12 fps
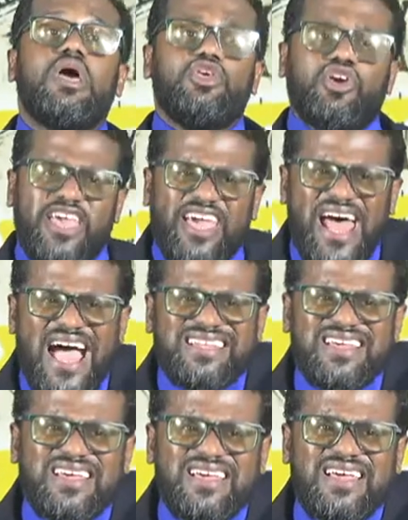You hear that?
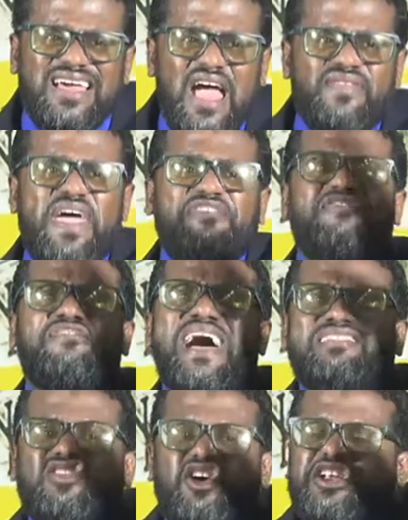They're
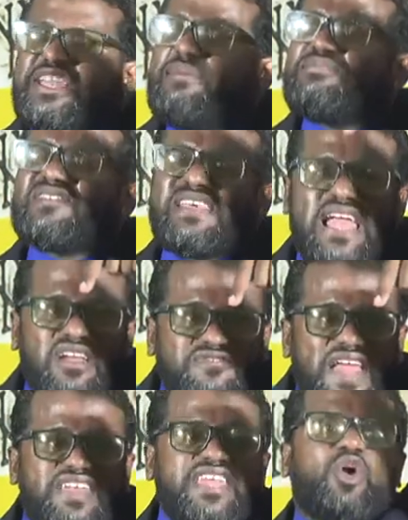flattering themselves
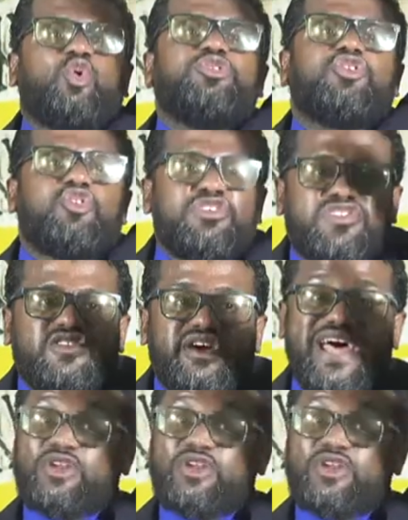that they're good Christian.